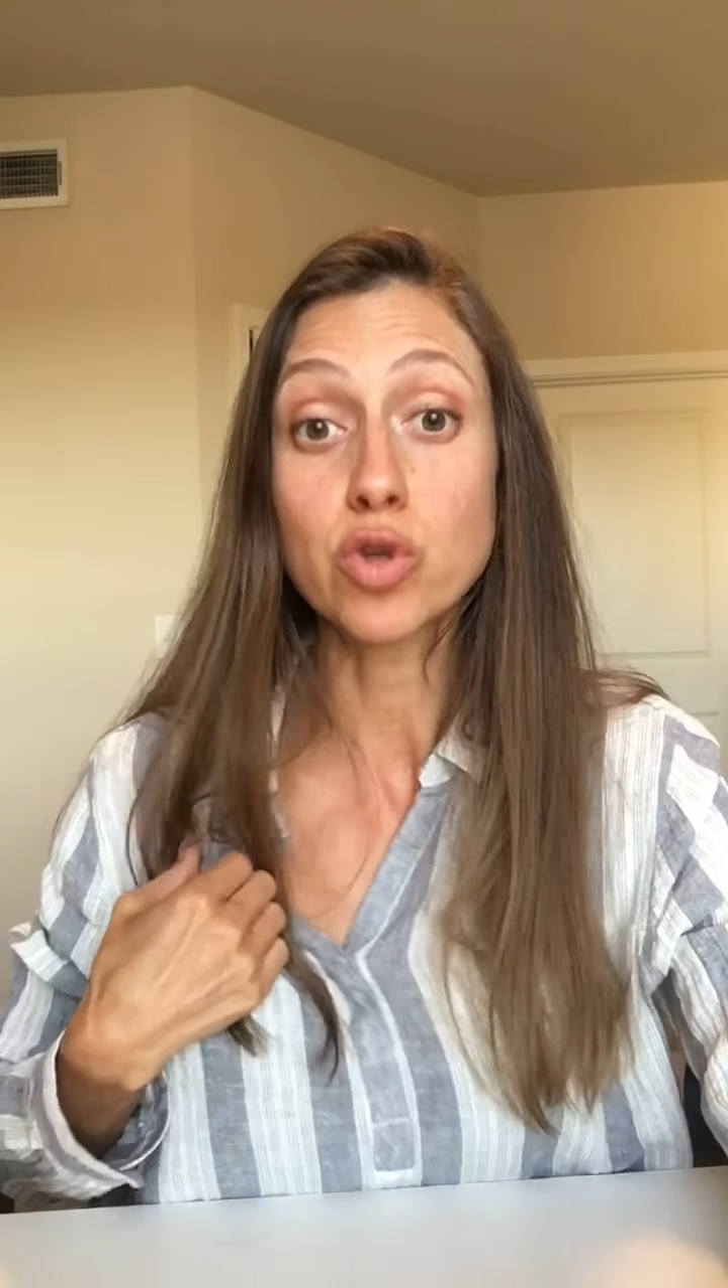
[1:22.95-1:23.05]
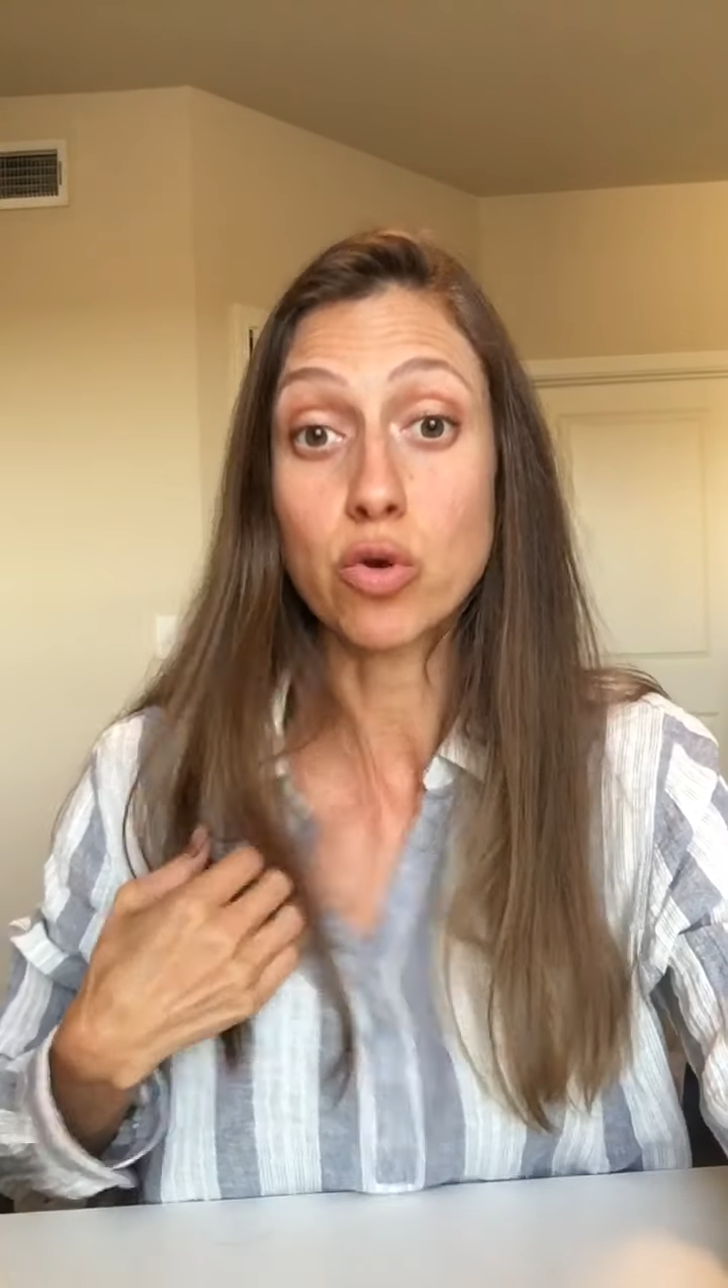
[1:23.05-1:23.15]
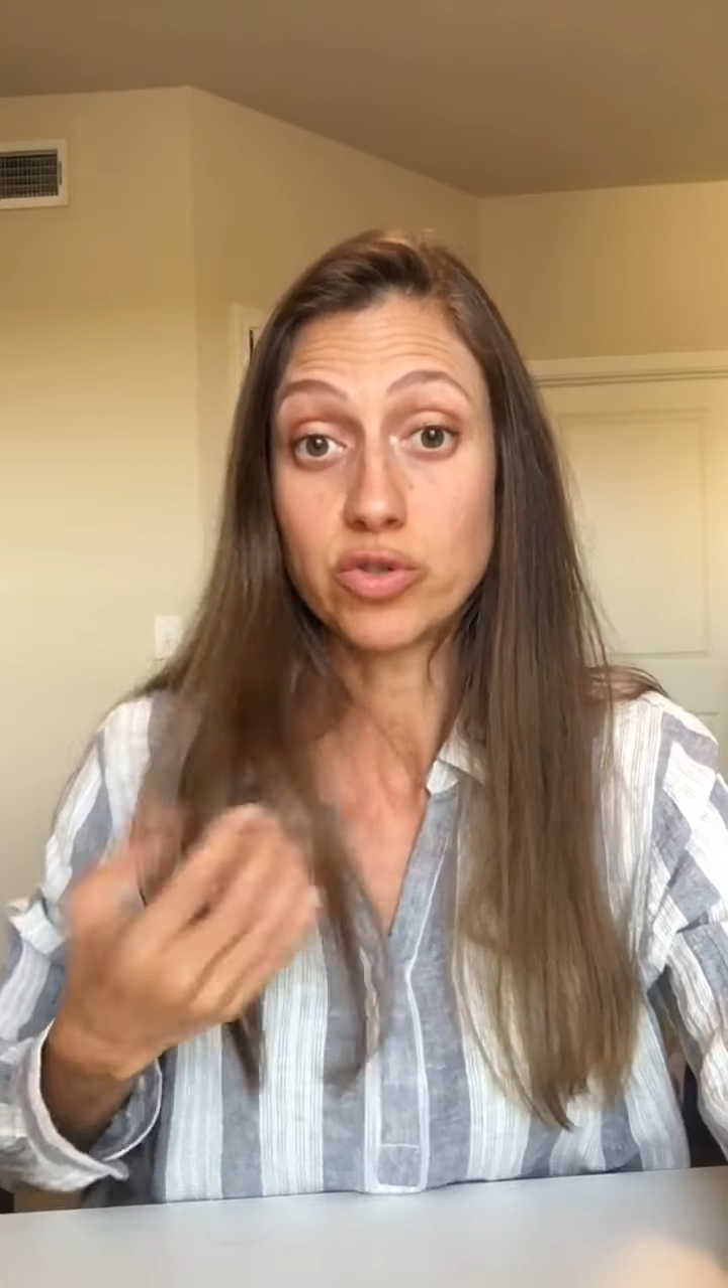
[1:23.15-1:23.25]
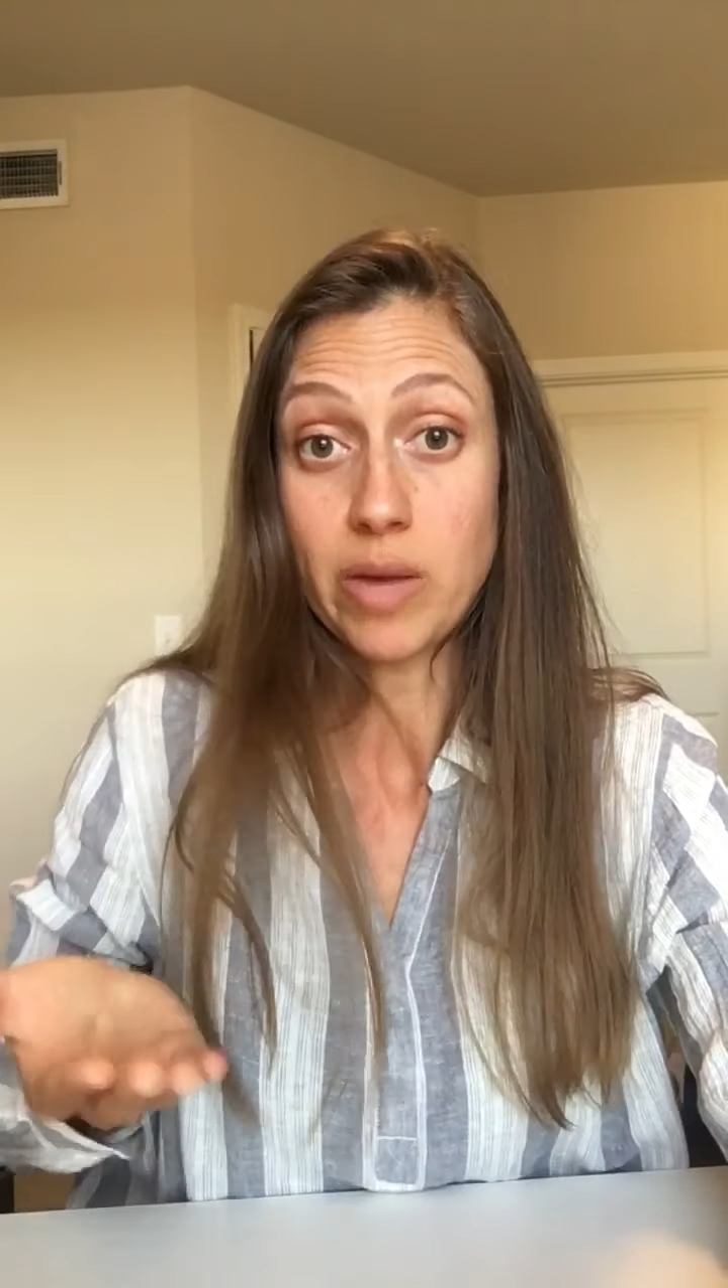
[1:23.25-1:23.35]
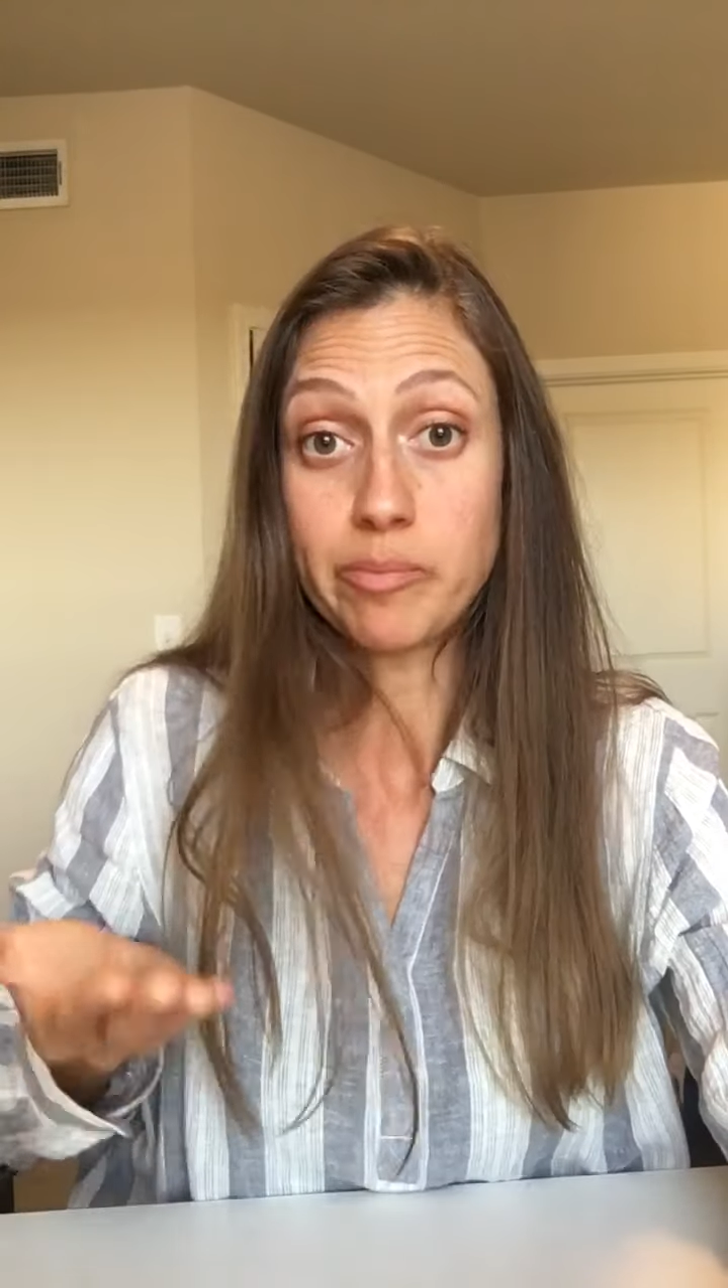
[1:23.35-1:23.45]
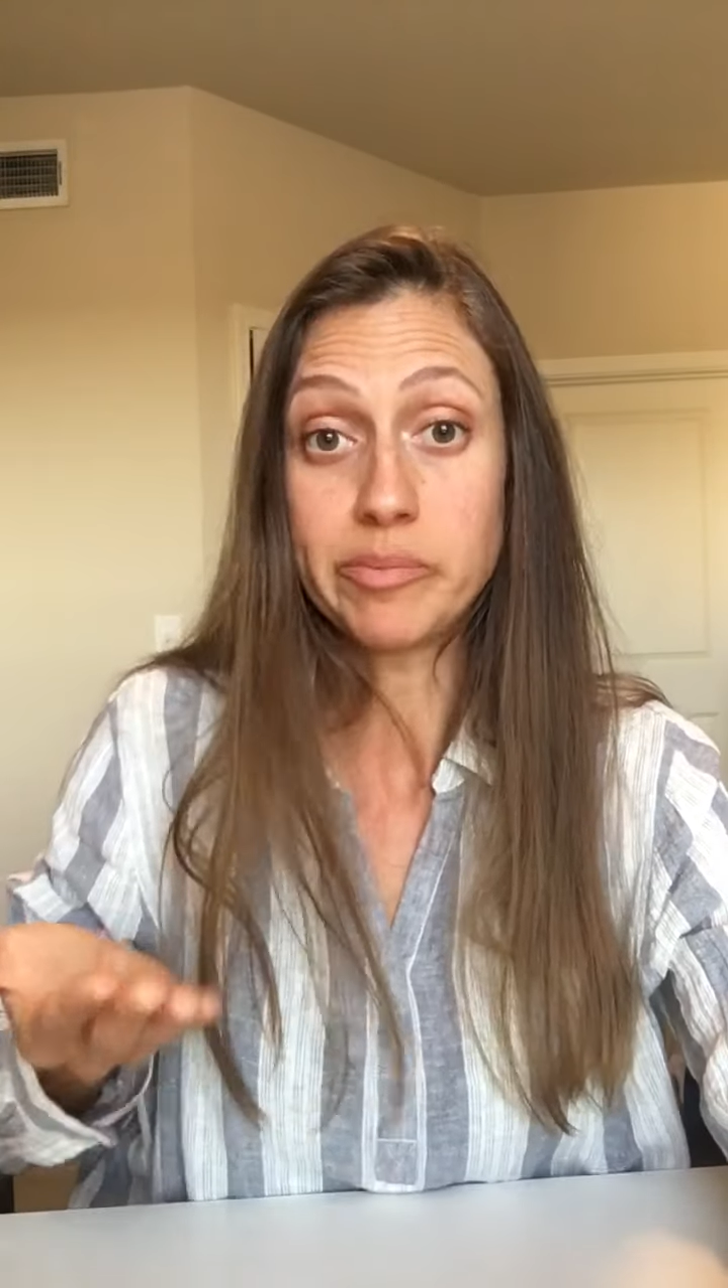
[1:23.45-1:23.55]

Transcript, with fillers: goes up